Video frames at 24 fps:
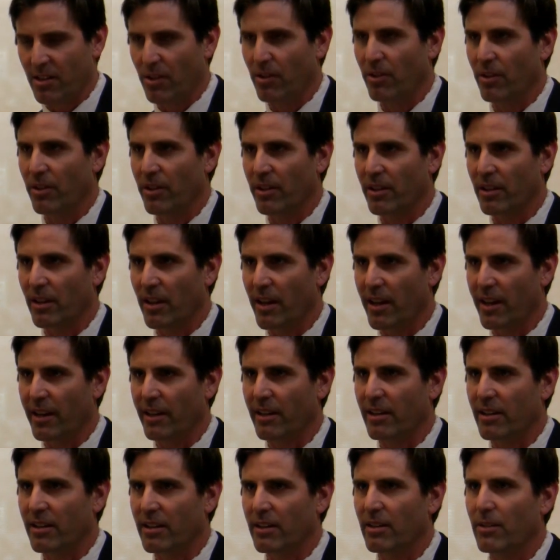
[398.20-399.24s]
and don't look
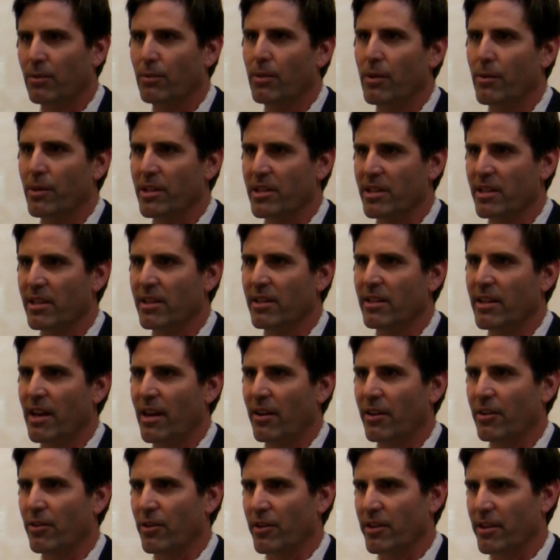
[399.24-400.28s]
like what we see
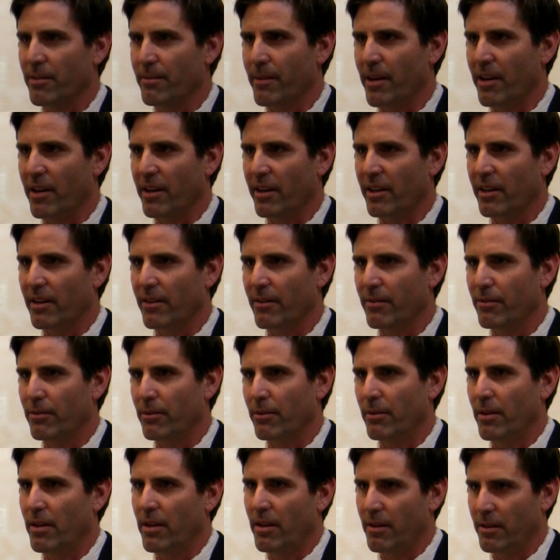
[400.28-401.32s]
now in North America
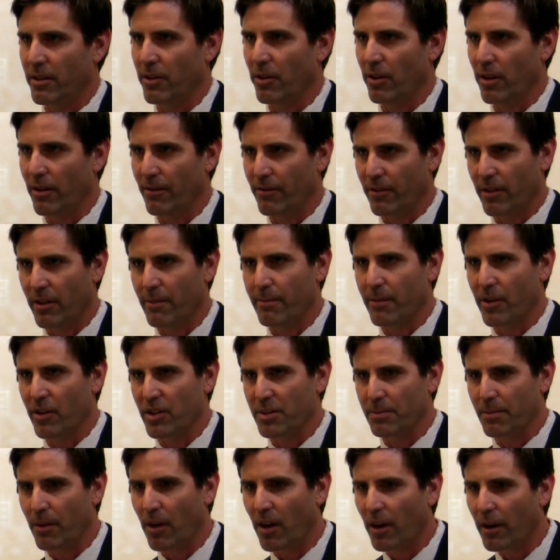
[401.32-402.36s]
and Europe for the
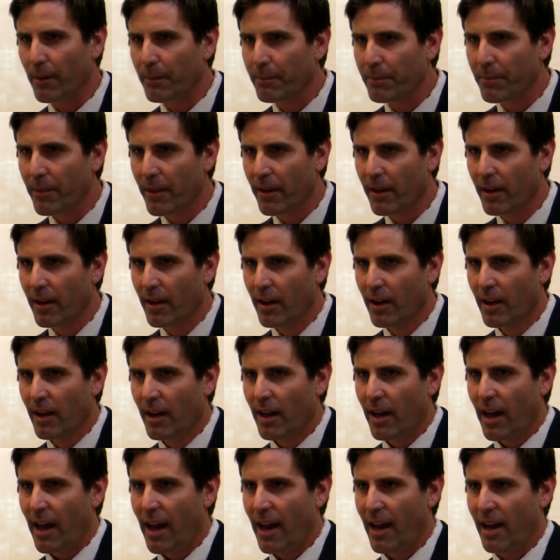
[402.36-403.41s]
most part.
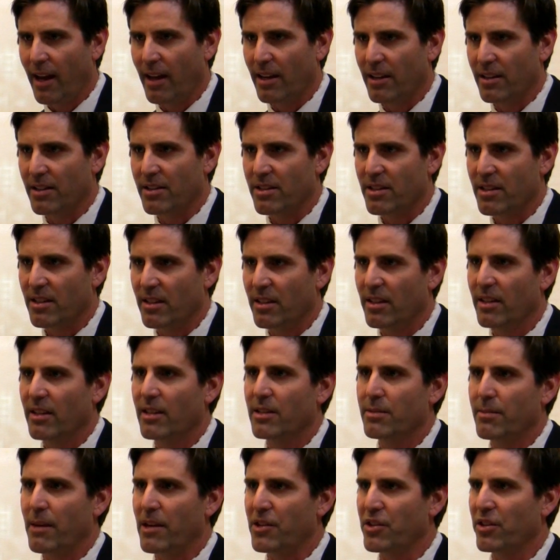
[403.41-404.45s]
And
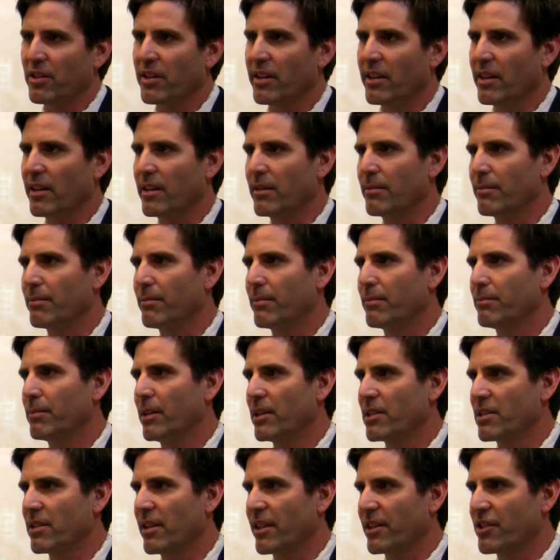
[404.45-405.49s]
especially in
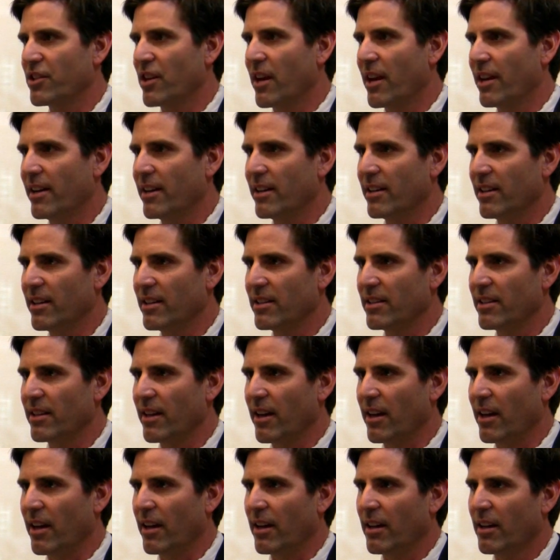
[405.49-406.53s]
places like China and
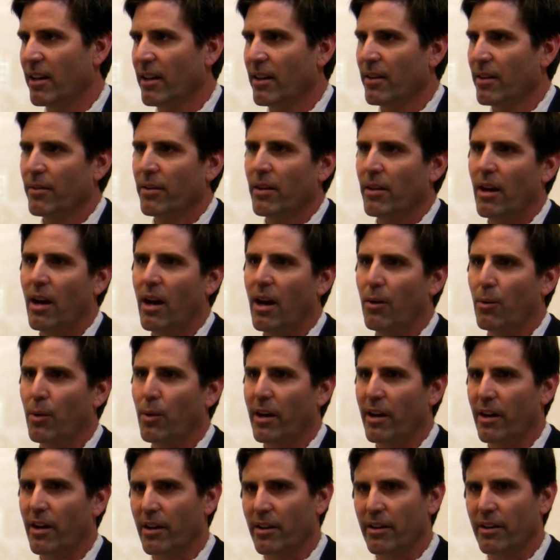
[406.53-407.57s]
India,
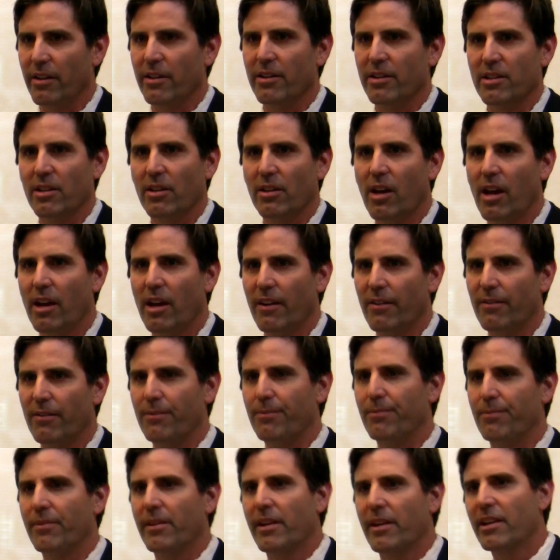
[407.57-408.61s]
where there's a lot
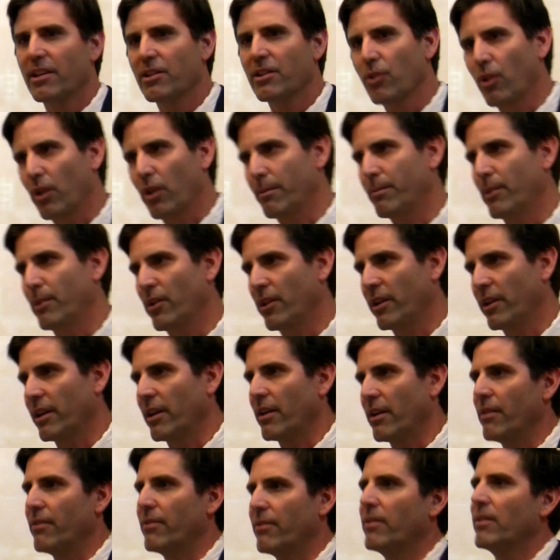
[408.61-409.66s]
of indoor
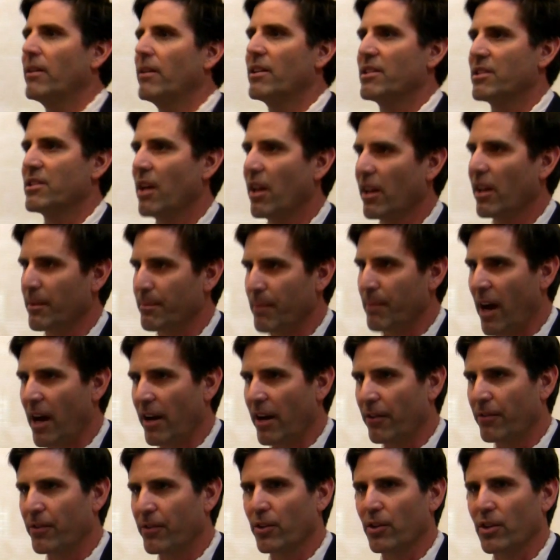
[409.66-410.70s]
burning of solid
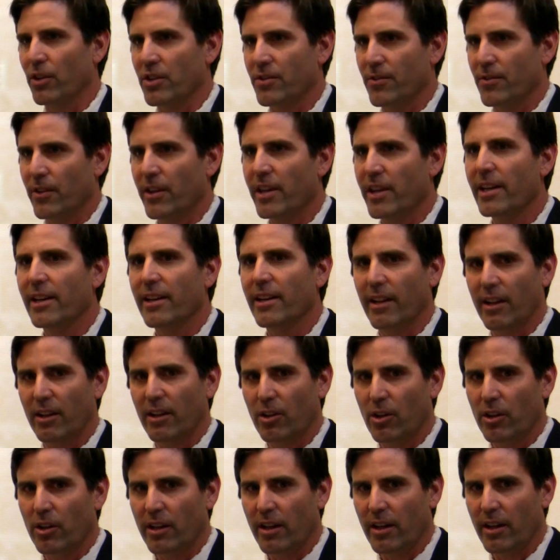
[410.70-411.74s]
biofuels for heating
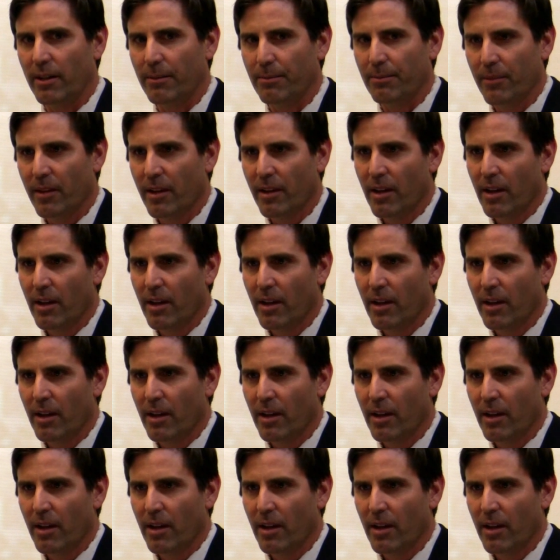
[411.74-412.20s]
and cooking,